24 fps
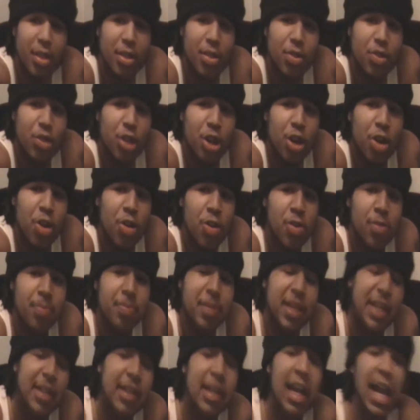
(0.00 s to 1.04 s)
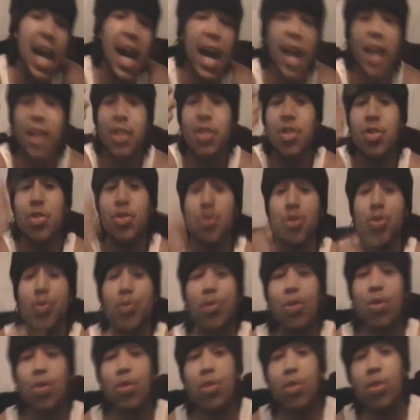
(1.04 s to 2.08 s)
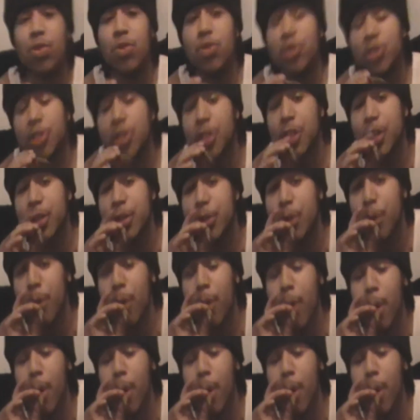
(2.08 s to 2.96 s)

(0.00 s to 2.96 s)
you know, getting high as usual. You see it?